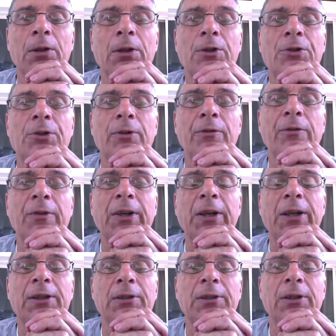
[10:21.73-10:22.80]
is in
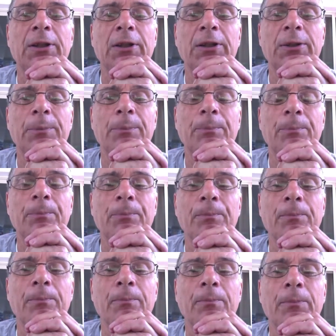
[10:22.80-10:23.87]
fact
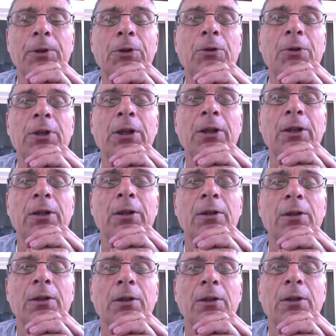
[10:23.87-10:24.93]
a unique
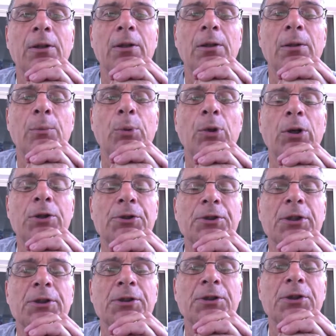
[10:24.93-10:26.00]

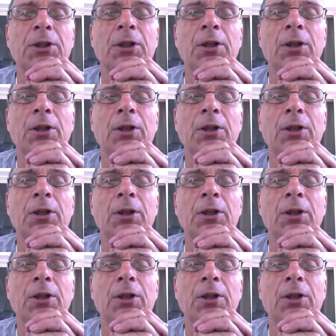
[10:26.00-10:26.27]
process.